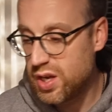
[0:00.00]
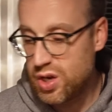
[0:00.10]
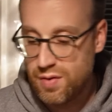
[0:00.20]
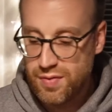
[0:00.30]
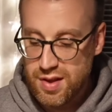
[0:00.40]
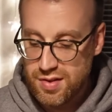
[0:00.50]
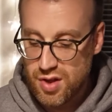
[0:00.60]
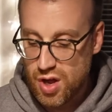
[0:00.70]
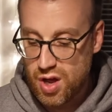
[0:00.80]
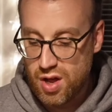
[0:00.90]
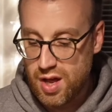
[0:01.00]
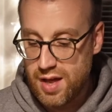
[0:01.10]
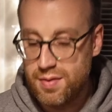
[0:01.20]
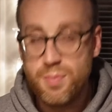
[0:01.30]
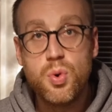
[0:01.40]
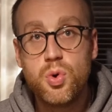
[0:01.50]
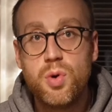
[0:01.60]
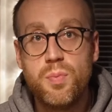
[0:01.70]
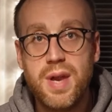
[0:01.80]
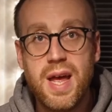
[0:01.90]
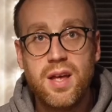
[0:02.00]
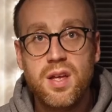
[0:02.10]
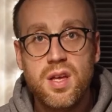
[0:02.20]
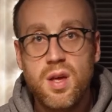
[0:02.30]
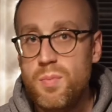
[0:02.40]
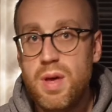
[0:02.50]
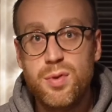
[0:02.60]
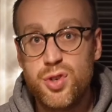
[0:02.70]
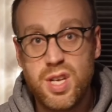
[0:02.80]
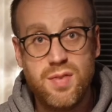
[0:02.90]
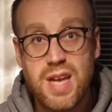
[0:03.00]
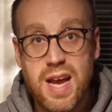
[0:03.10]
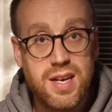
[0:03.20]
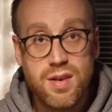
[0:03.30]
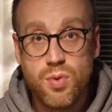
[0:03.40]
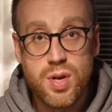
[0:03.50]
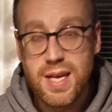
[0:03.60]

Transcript: at coffees or the brew company, maybe just to give you an idea of what you